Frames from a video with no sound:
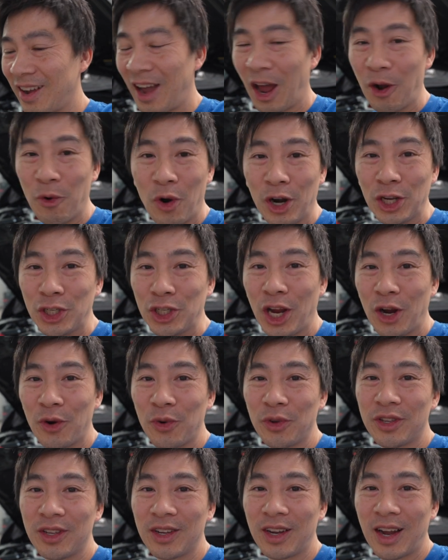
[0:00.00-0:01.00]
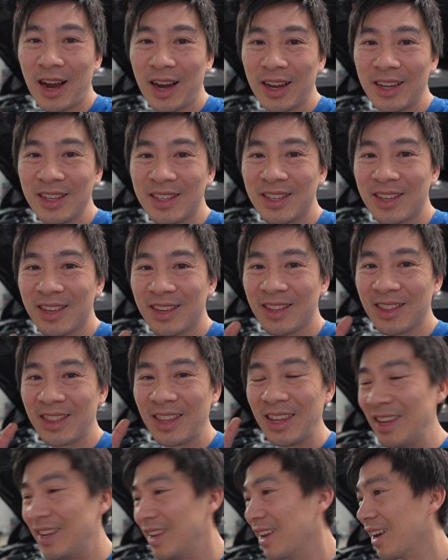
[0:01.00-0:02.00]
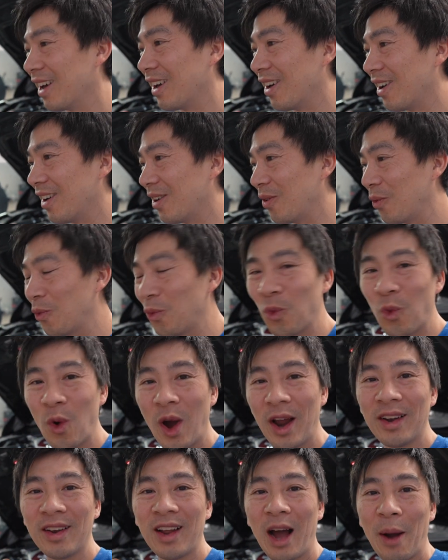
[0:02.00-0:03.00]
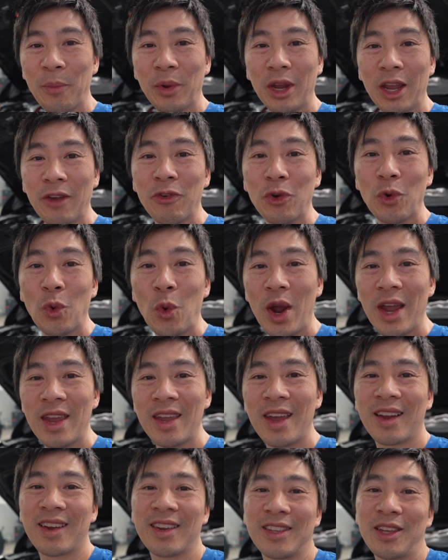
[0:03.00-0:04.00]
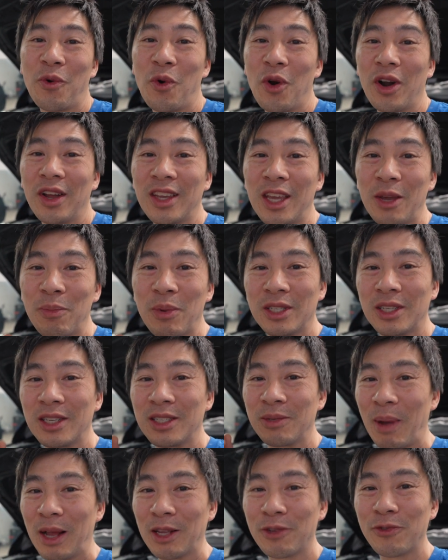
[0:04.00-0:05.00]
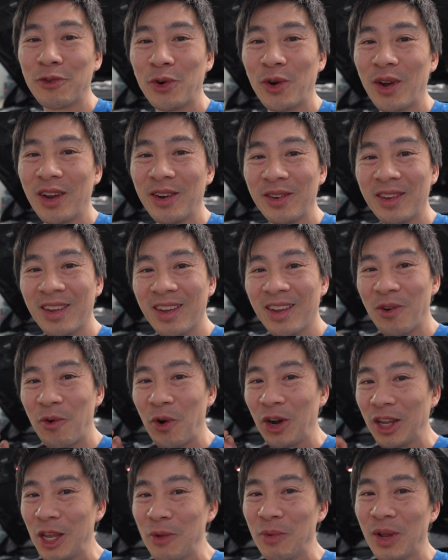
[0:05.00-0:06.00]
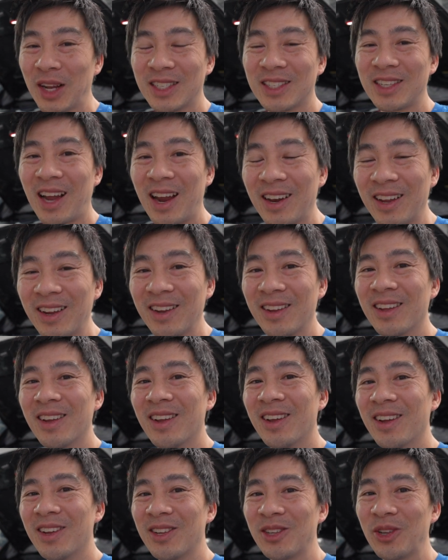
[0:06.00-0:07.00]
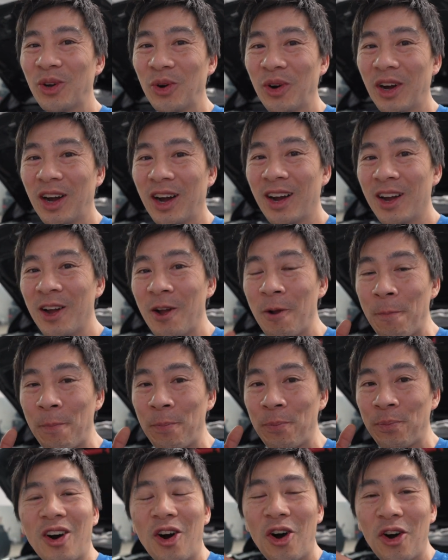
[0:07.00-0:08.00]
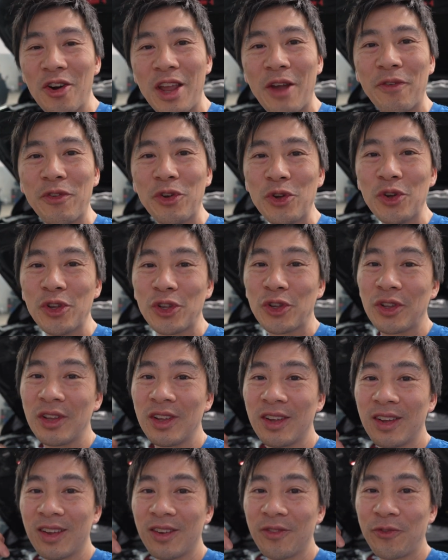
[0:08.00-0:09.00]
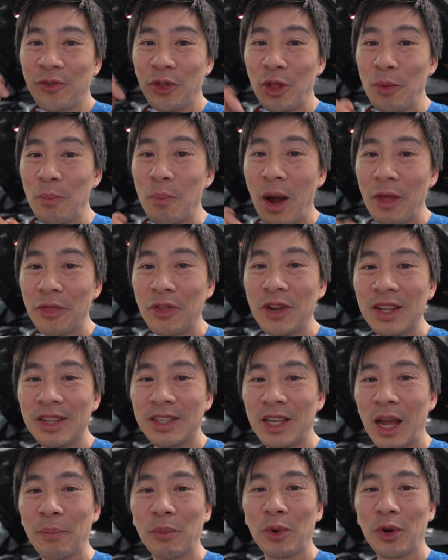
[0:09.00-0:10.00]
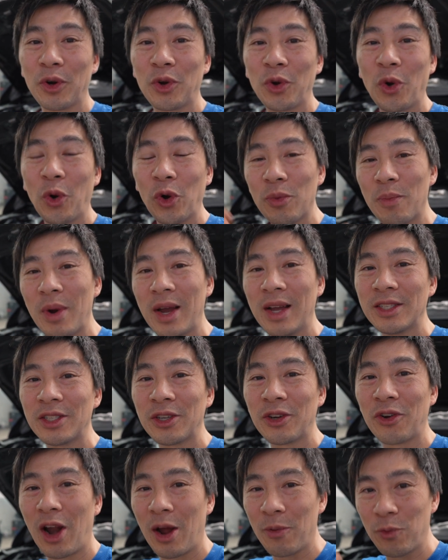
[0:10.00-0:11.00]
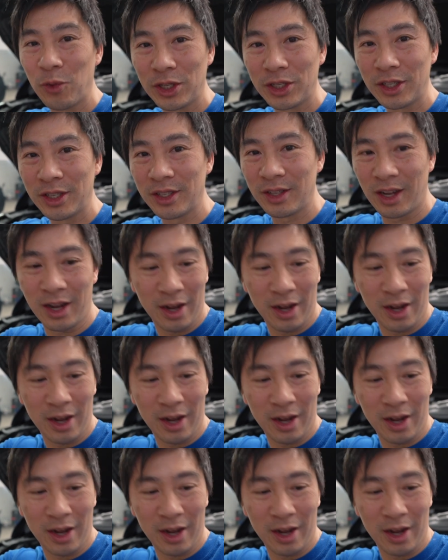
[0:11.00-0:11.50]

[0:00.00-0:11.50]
I don't want to share with you guys the what I'm giving away yet, because I want to keep it suspenseful and want to keep it exciting. So all you have to do is, for the month of December, go to my Instagram, which is